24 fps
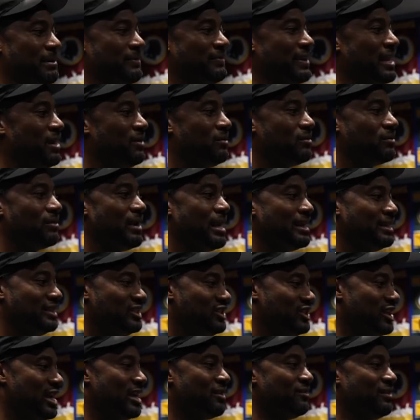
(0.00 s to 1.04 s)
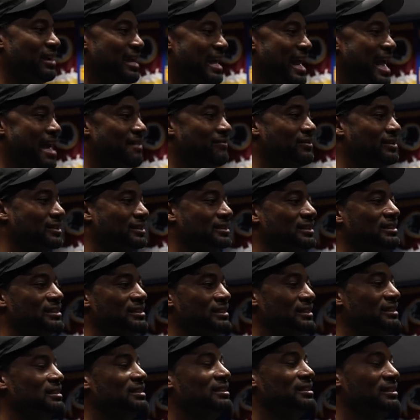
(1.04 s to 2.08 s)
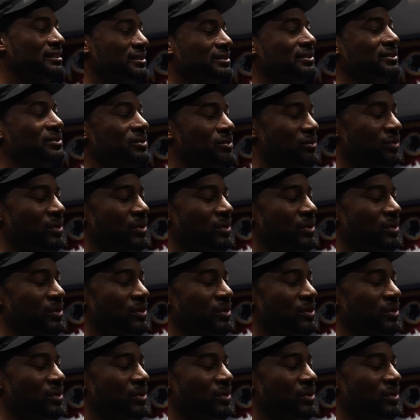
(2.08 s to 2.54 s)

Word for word: If they don't generally have a